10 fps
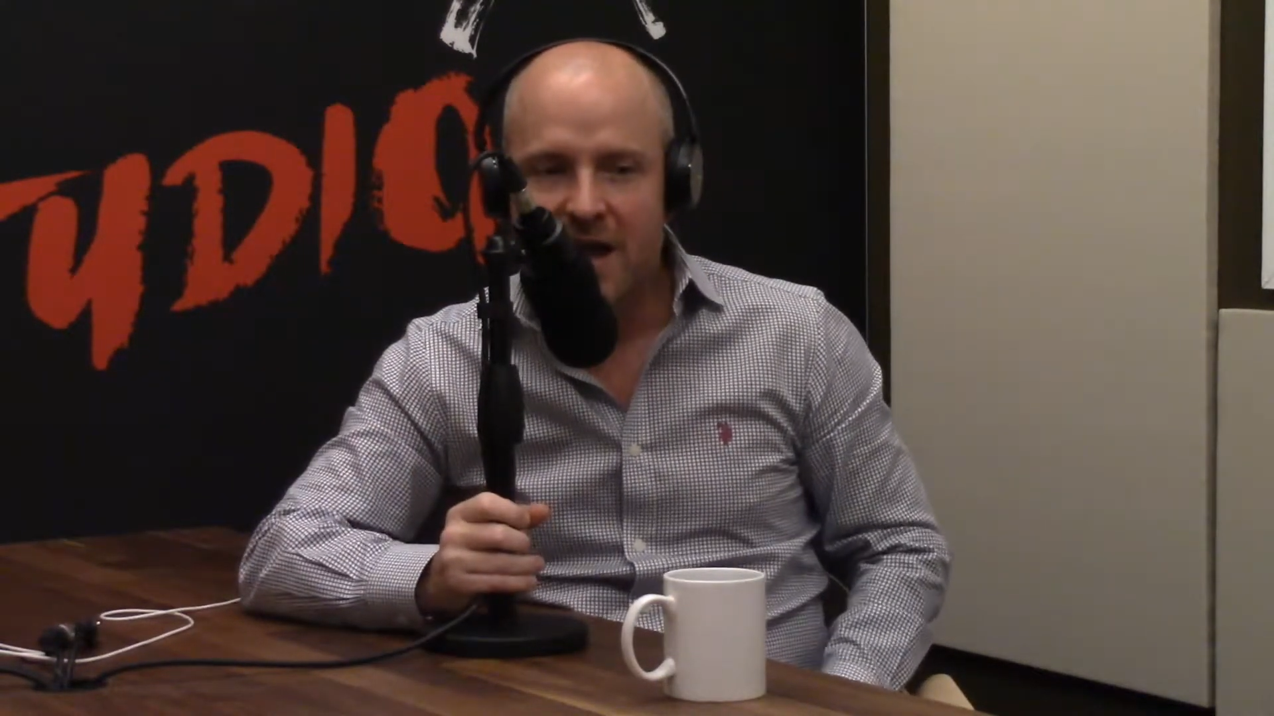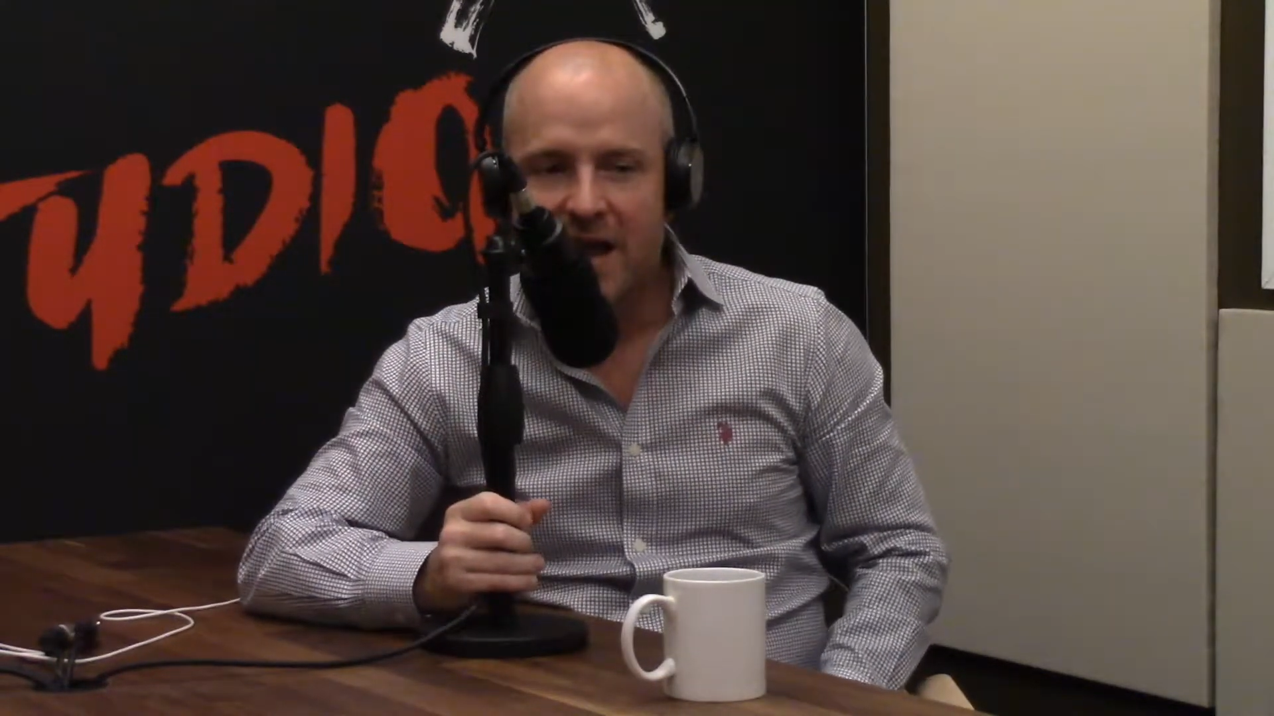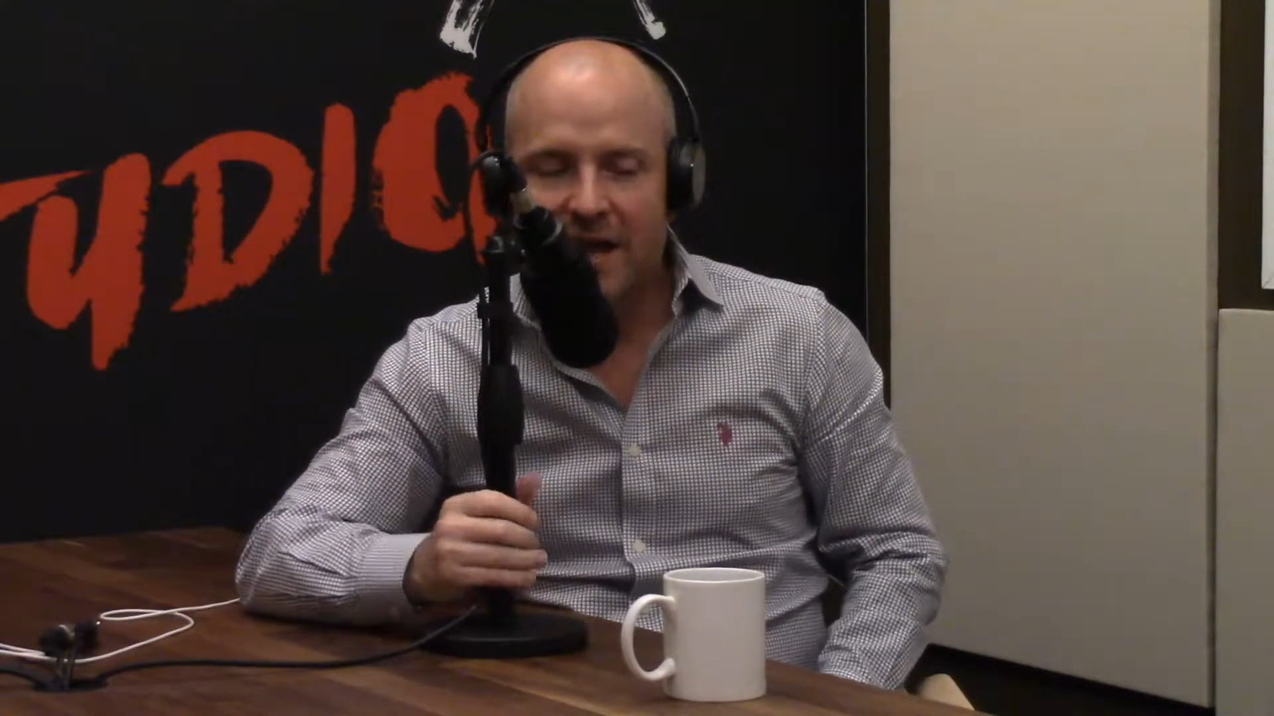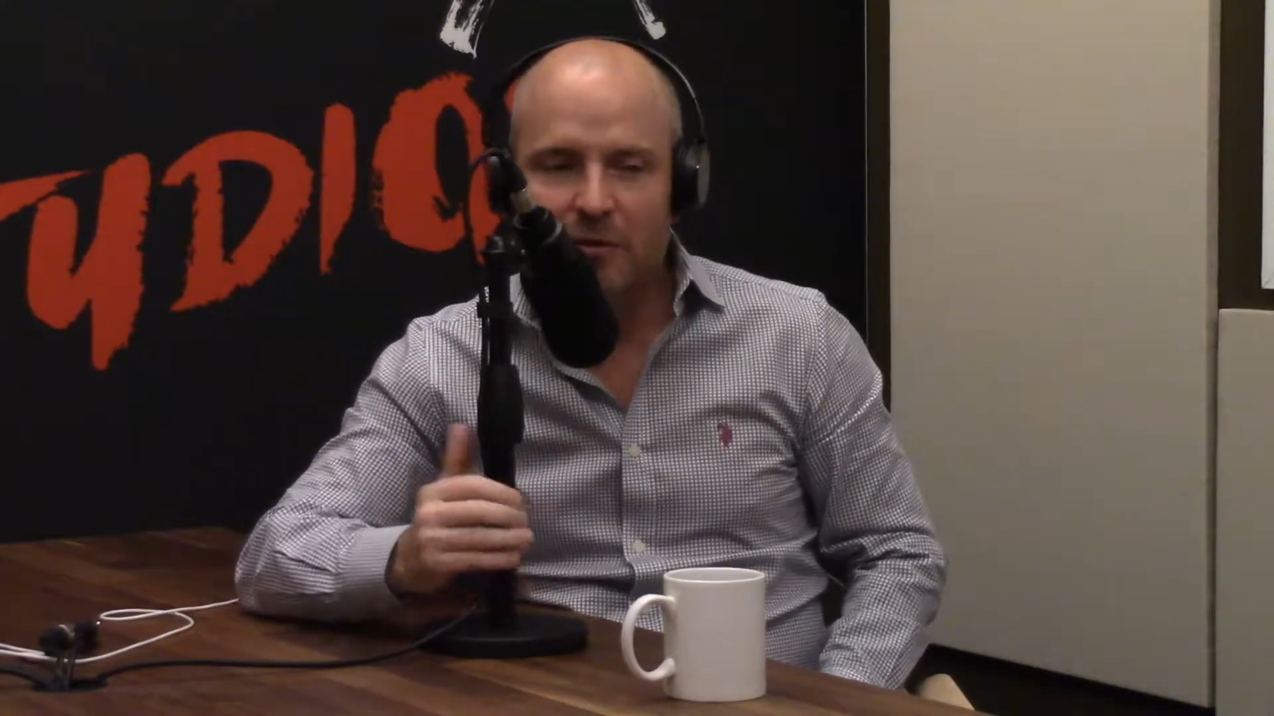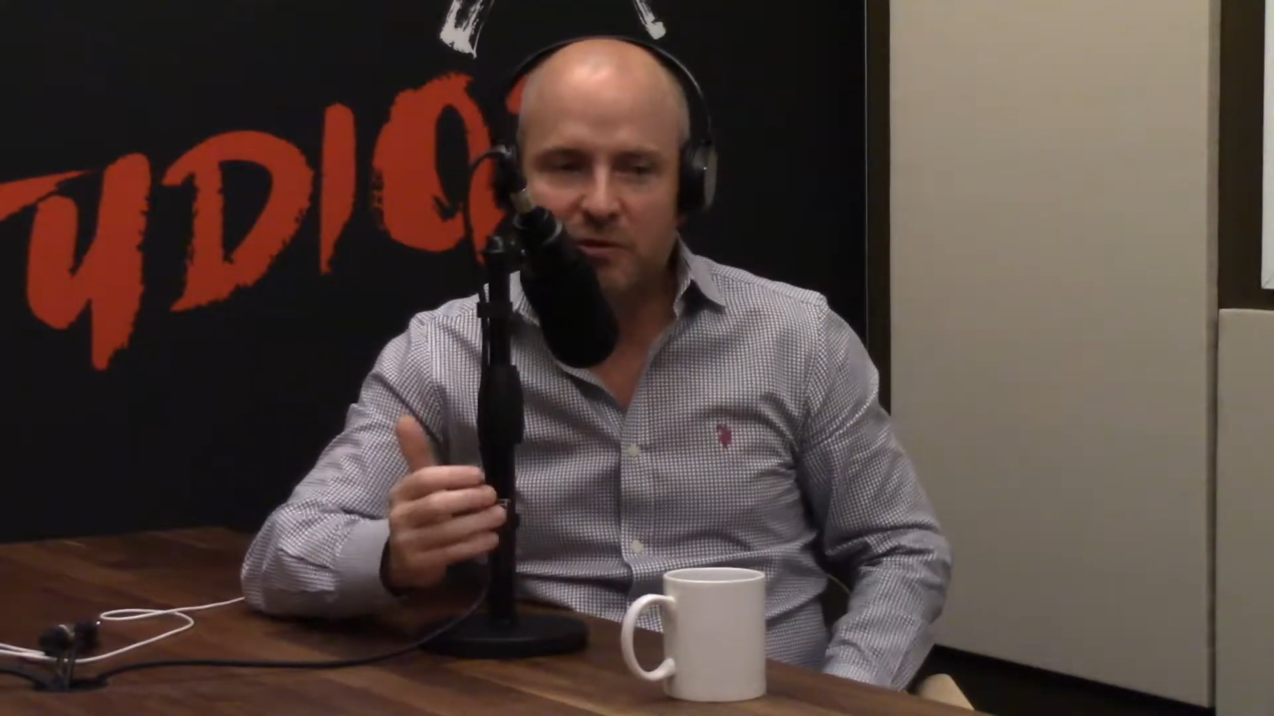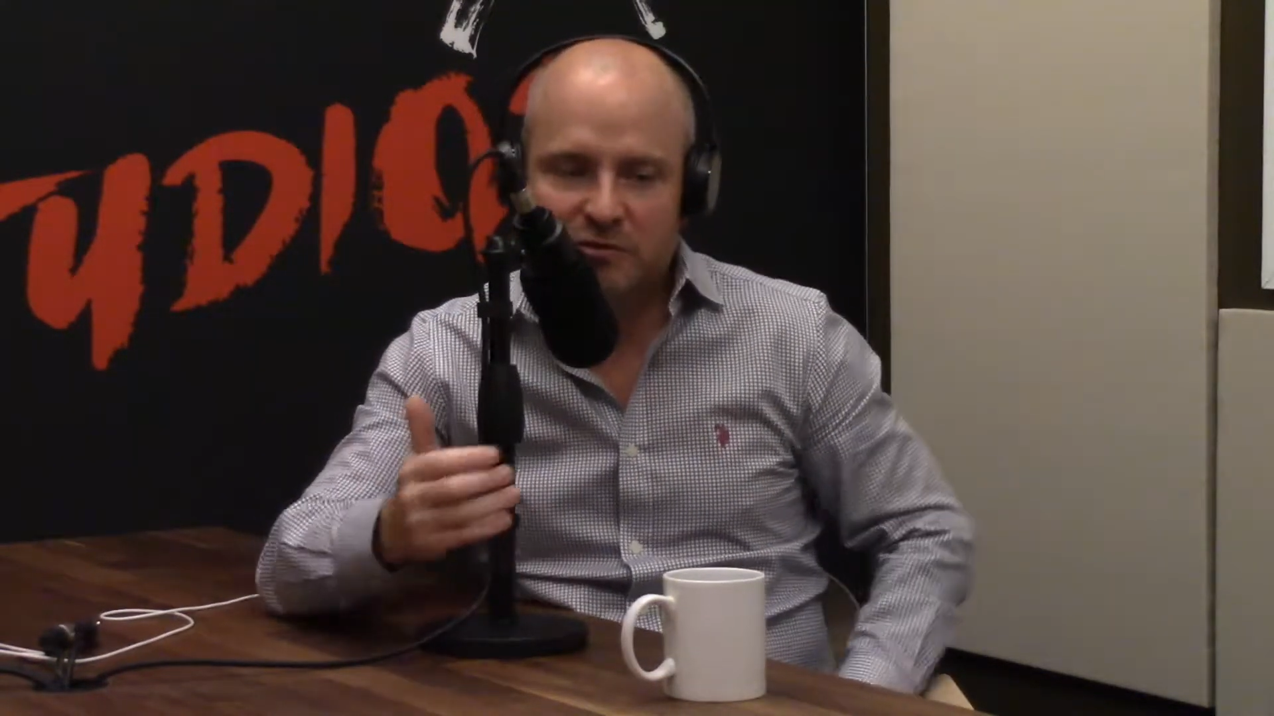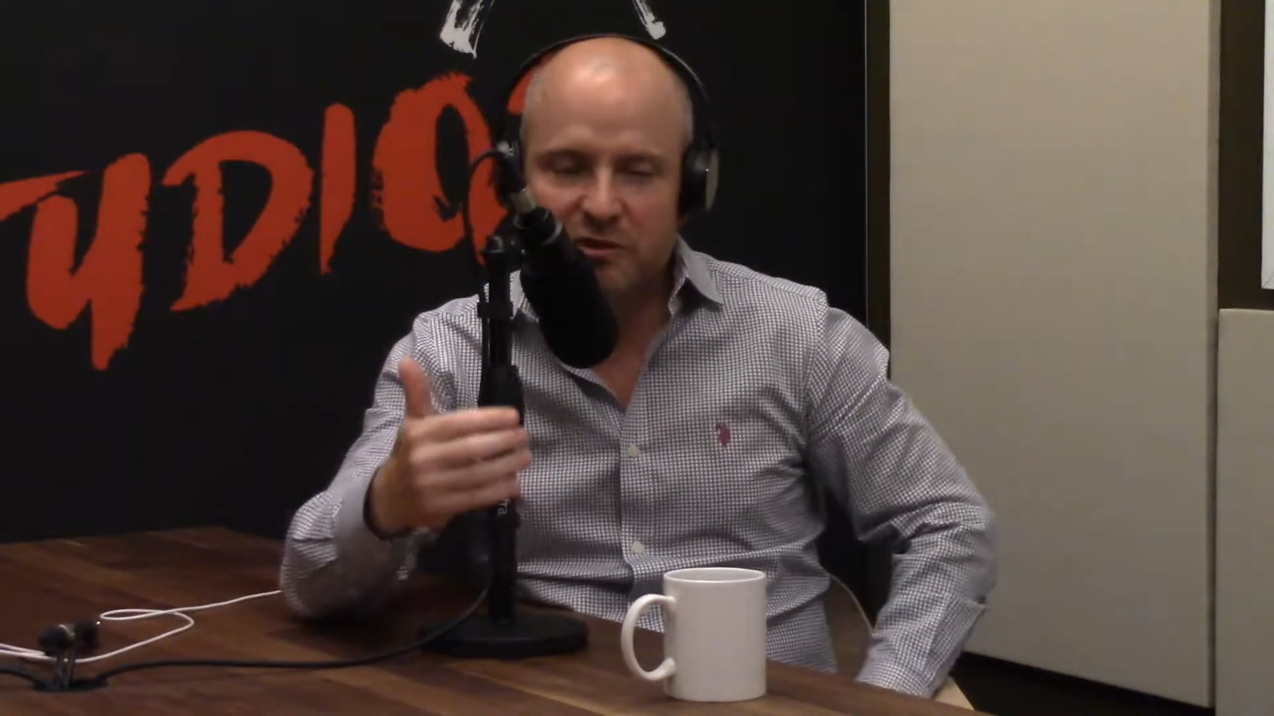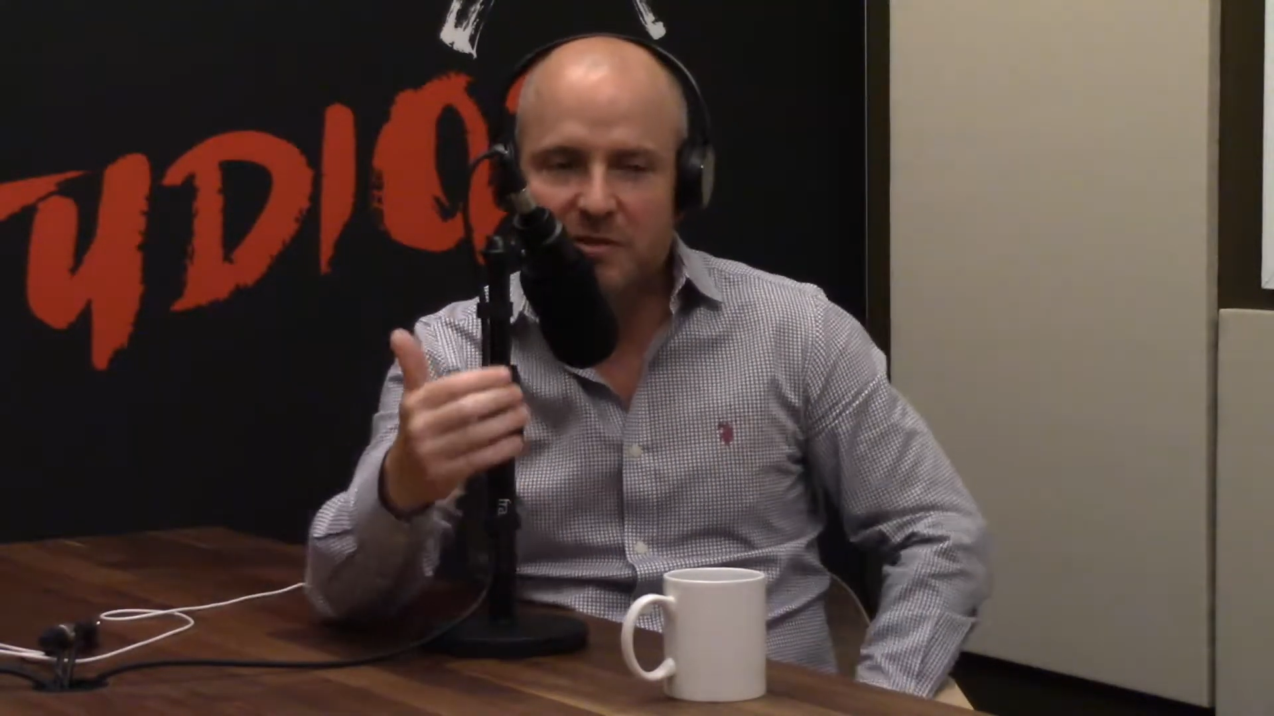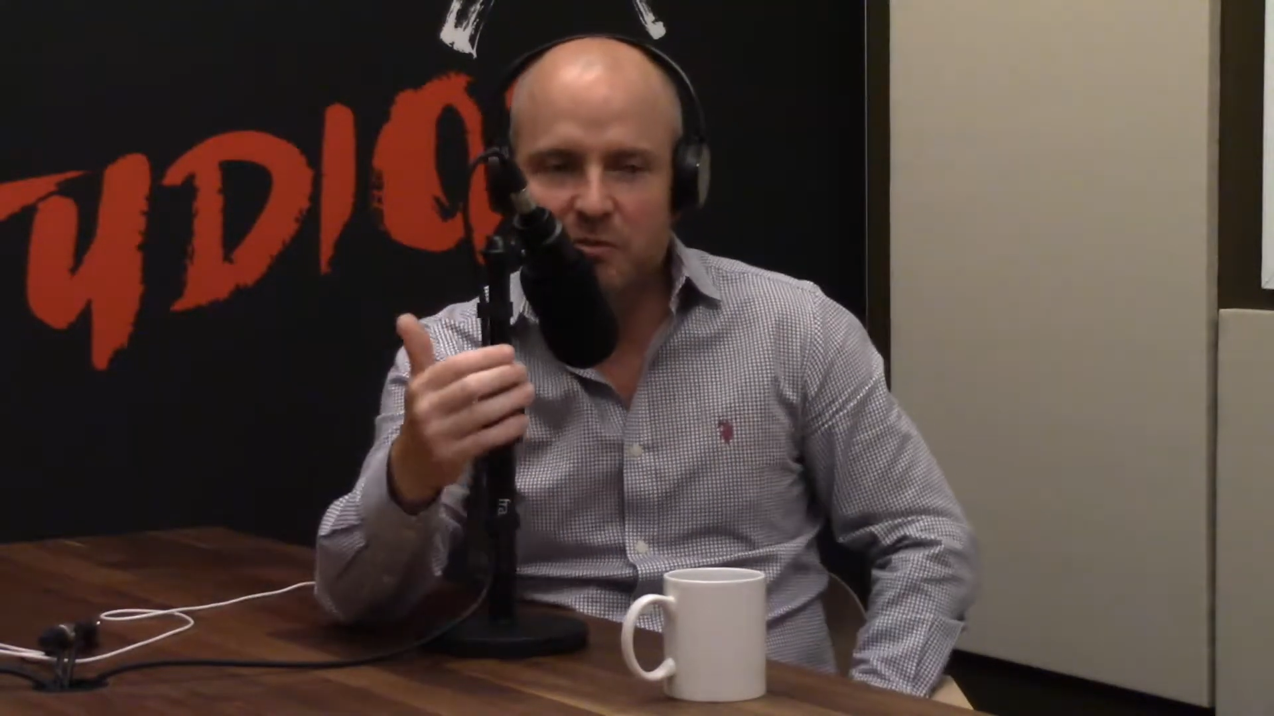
And it was really